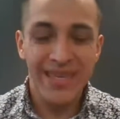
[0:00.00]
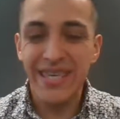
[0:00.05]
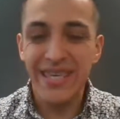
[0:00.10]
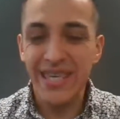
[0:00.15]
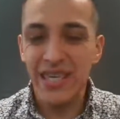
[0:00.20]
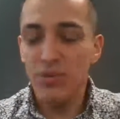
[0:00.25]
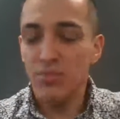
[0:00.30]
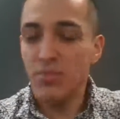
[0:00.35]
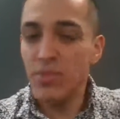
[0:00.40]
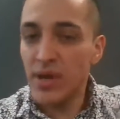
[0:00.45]

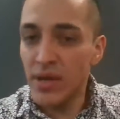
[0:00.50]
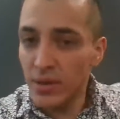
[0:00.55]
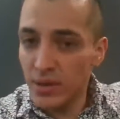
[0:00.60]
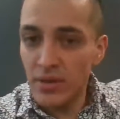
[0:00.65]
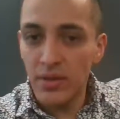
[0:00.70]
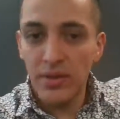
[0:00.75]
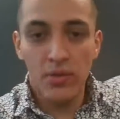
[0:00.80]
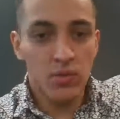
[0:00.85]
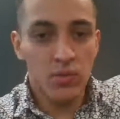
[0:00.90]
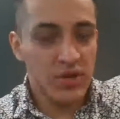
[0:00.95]

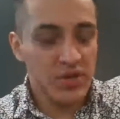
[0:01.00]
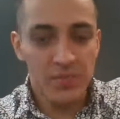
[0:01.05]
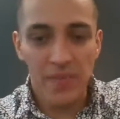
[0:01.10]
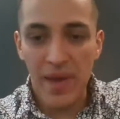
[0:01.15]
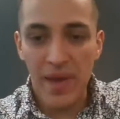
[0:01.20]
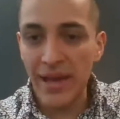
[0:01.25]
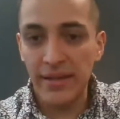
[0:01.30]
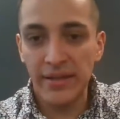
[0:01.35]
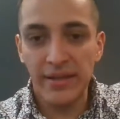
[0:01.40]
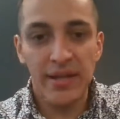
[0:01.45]
Email was
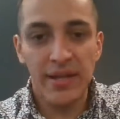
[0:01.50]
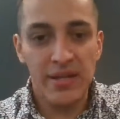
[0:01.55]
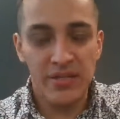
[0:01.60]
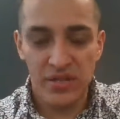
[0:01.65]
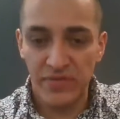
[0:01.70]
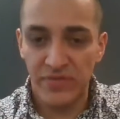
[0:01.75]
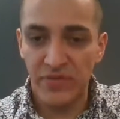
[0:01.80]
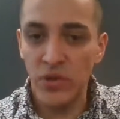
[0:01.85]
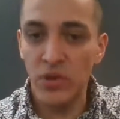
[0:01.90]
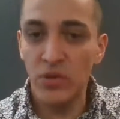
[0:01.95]
back in the
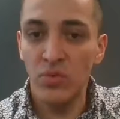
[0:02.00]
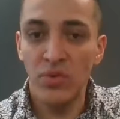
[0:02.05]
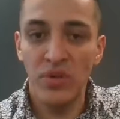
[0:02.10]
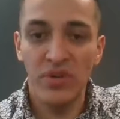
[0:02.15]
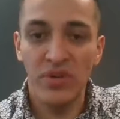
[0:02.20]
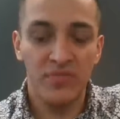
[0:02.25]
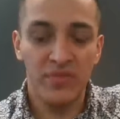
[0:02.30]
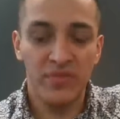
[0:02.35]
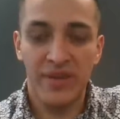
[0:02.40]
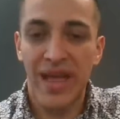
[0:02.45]
days. If you would
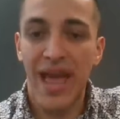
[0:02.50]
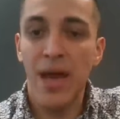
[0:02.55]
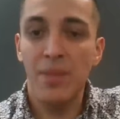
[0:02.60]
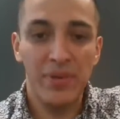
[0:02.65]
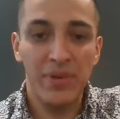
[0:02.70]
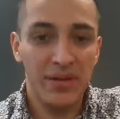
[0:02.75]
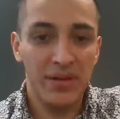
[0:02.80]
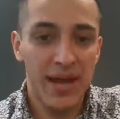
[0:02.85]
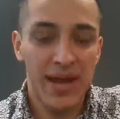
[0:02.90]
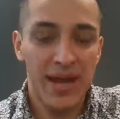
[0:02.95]
have
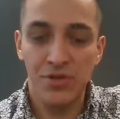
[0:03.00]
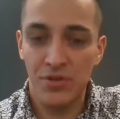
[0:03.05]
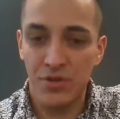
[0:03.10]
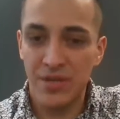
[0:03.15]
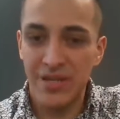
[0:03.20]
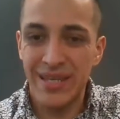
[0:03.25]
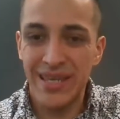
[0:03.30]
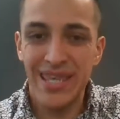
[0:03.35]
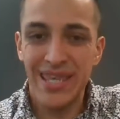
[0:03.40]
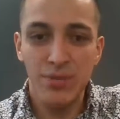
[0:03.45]
capitalized
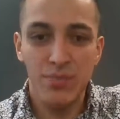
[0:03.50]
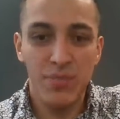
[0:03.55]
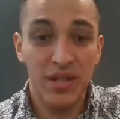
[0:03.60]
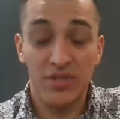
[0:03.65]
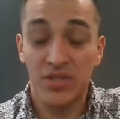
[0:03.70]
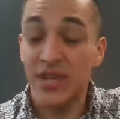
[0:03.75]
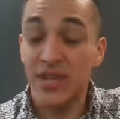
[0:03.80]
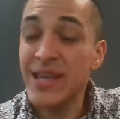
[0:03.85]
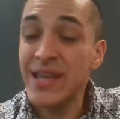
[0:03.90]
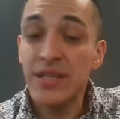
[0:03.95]
on
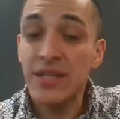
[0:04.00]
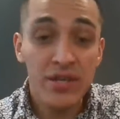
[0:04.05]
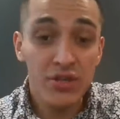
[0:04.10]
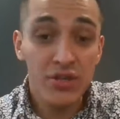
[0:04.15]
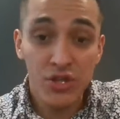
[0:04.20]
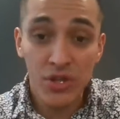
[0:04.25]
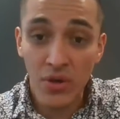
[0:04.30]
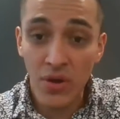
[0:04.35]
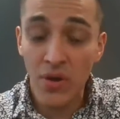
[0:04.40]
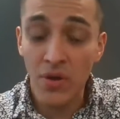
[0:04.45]
email 10
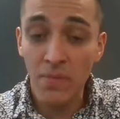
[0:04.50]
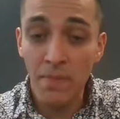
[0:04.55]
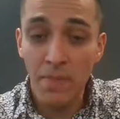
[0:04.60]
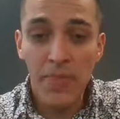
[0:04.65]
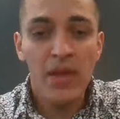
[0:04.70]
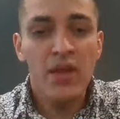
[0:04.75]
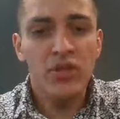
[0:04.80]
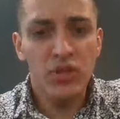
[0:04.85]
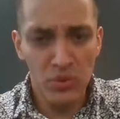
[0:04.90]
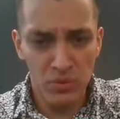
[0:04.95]
years ago,
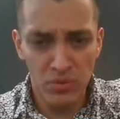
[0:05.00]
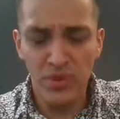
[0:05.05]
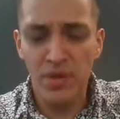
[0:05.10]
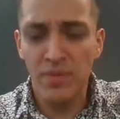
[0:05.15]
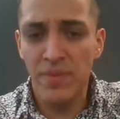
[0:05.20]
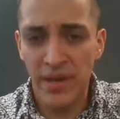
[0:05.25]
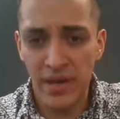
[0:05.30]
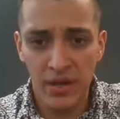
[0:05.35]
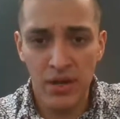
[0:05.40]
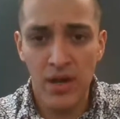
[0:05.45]
you would
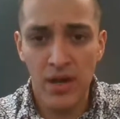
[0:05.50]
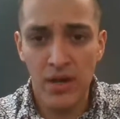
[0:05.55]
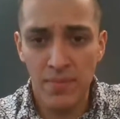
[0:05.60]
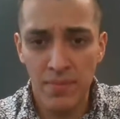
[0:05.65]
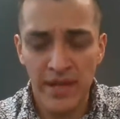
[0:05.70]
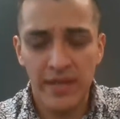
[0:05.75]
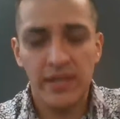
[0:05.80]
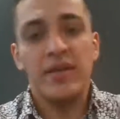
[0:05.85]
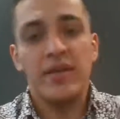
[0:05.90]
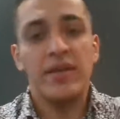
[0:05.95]
have made a lot of
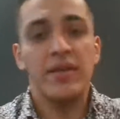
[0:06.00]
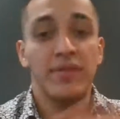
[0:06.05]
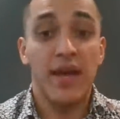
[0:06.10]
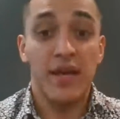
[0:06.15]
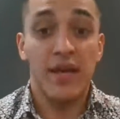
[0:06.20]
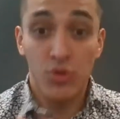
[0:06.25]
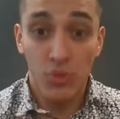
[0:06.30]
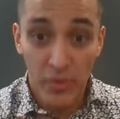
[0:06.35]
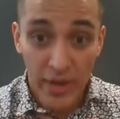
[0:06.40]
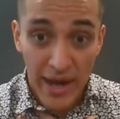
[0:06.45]
money.
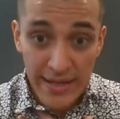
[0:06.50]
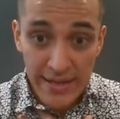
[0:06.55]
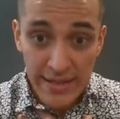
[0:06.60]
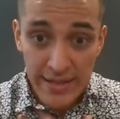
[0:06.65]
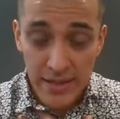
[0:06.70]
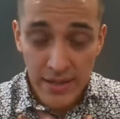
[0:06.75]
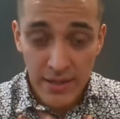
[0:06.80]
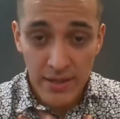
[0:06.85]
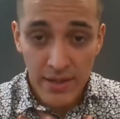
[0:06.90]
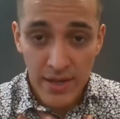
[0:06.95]
That's what I
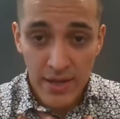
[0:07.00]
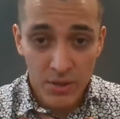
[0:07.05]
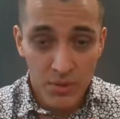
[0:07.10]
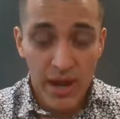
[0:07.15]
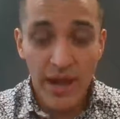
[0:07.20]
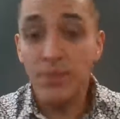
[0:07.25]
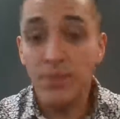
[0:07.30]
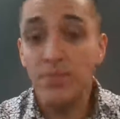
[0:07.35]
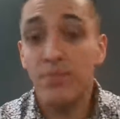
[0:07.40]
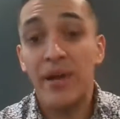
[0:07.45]
did,
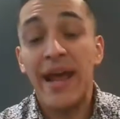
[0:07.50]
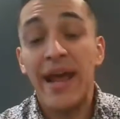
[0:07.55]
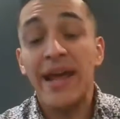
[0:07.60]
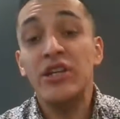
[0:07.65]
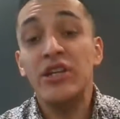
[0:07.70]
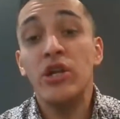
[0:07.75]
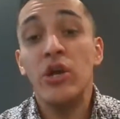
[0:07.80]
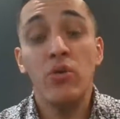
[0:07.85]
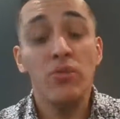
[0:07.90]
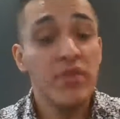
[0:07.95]
right? But I
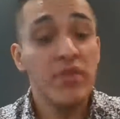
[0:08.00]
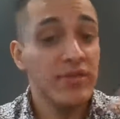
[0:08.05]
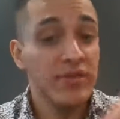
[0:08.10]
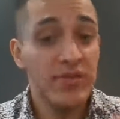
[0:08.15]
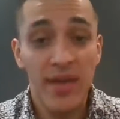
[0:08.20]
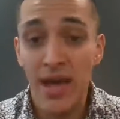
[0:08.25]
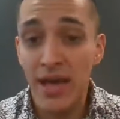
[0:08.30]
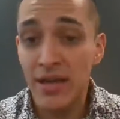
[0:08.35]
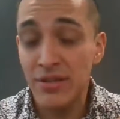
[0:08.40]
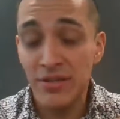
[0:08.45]
know
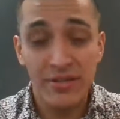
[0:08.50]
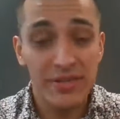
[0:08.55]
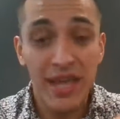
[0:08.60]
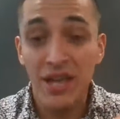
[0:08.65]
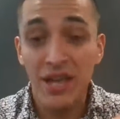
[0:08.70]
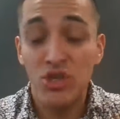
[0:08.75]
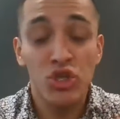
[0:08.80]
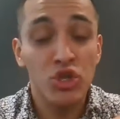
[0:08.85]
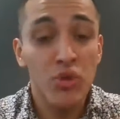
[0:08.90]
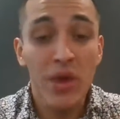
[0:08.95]

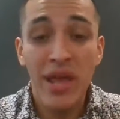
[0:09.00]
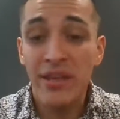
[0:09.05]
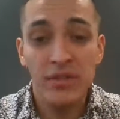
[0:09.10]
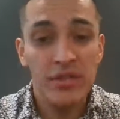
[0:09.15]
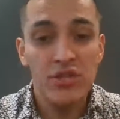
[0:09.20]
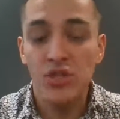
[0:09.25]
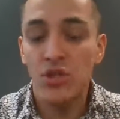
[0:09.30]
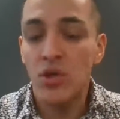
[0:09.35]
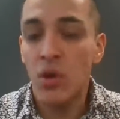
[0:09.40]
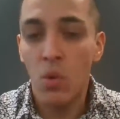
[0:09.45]
that trend
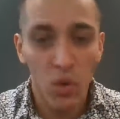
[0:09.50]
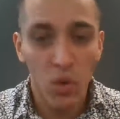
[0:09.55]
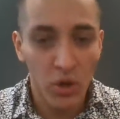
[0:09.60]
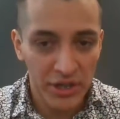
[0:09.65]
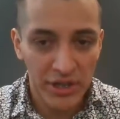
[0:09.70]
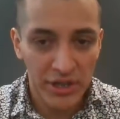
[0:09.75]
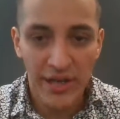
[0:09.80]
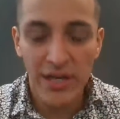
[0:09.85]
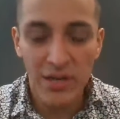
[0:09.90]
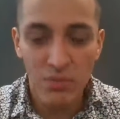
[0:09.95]
is not
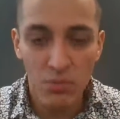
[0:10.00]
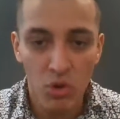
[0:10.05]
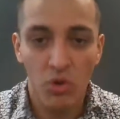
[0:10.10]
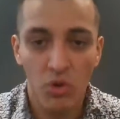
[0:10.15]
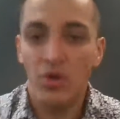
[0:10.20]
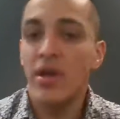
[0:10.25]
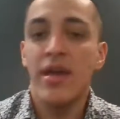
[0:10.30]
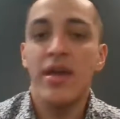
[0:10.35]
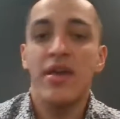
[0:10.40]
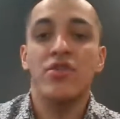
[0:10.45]
working
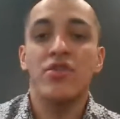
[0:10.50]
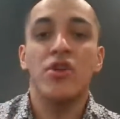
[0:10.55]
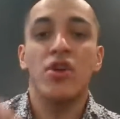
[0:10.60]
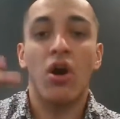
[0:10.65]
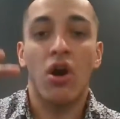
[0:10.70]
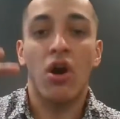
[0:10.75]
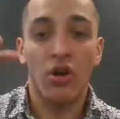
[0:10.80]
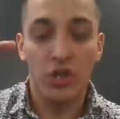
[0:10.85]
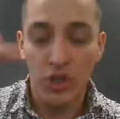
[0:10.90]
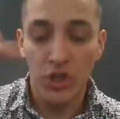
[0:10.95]
anymore.
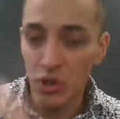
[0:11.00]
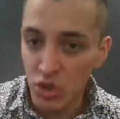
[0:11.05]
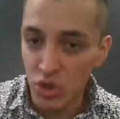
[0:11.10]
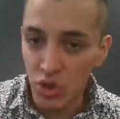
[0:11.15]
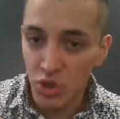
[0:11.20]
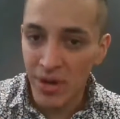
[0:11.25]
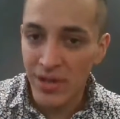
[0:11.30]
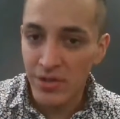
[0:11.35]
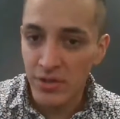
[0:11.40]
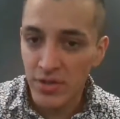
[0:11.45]
There are new
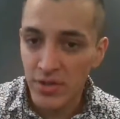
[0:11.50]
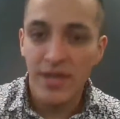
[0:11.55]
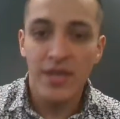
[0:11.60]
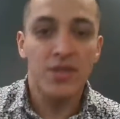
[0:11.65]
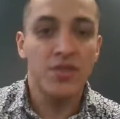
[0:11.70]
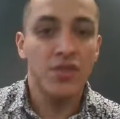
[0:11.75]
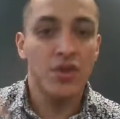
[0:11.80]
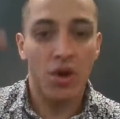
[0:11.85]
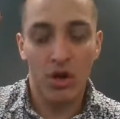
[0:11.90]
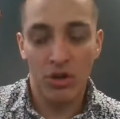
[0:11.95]
trends.
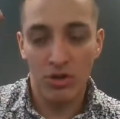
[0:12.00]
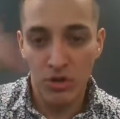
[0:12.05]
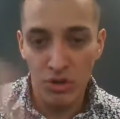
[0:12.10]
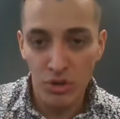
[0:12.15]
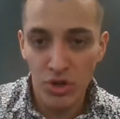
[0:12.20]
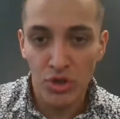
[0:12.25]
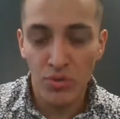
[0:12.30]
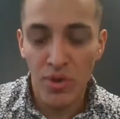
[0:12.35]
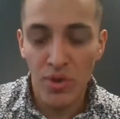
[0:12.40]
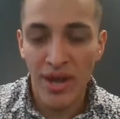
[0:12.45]
There are
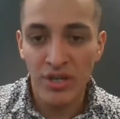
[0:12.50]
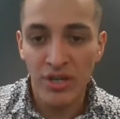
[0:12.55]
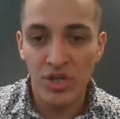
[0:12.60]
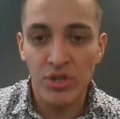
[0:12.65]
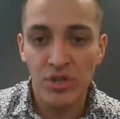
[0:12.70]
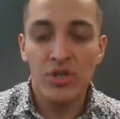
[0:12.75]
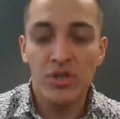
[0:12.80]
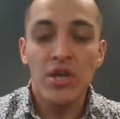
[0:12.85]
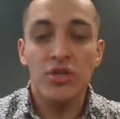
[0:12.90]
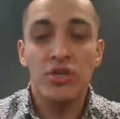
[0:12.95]
new
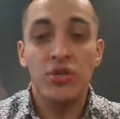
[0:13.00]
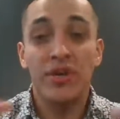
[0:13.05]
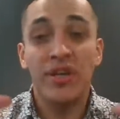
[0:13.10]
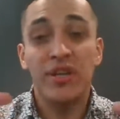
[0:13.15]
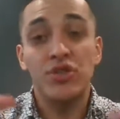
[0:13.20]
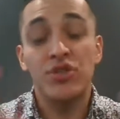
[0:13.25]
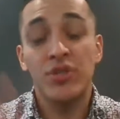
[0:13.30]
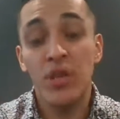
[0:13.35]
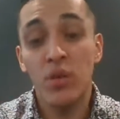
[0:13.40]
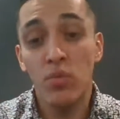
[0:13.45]
strategies. You got
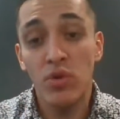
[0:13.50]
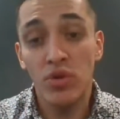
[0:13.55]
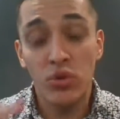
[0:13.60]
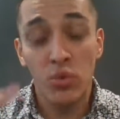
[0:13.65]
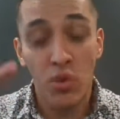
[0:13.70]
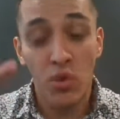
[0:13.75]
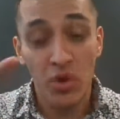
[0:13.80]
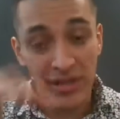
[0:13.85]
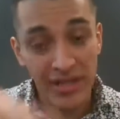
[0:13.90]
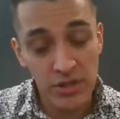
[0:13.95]
to see
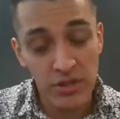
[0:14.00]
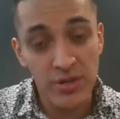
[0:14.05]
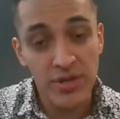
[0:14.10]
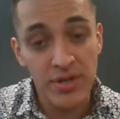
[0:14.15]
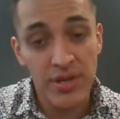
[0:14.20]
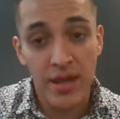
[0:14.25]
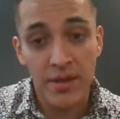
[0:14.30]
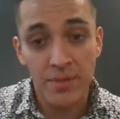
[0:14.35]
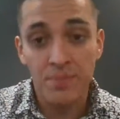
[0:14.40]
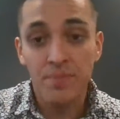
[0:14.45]
what's working
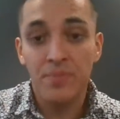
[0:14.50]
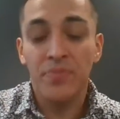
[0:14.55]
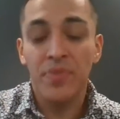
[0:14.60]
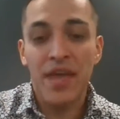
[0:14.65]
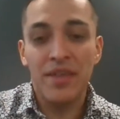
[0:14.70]
today.